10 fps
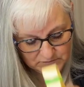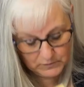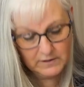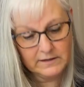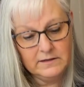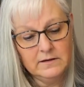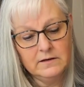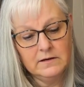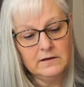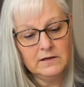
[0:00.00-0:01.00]
one,
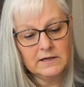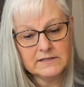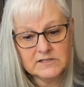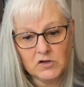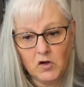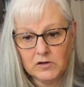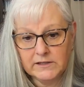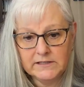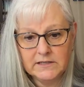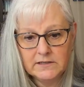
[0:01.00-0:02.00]
a
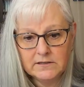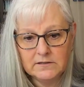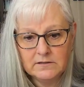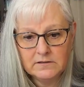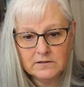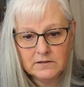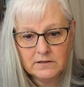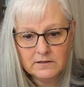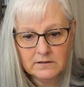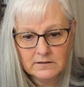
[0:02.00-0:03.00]
solid,
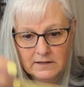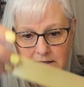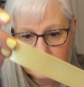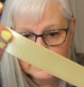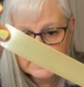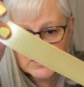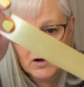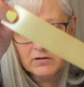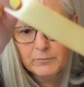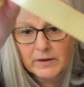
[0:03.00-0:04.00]
it's
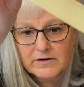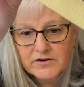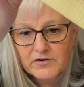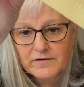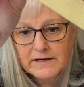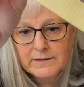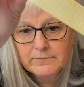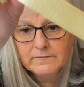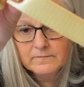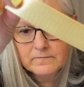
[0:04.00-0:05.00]
called
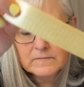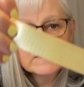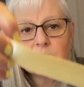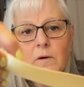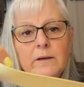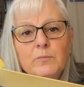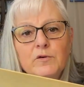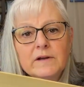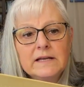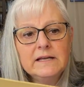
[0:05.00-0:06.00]
Buttercream. It's quite
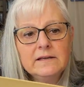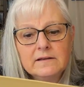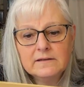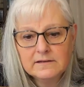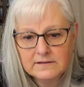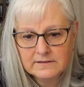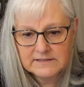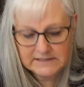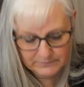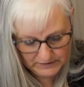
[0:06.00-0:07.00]
pretty.
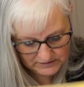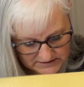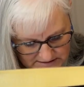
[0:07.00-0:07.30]
Seatbelt, and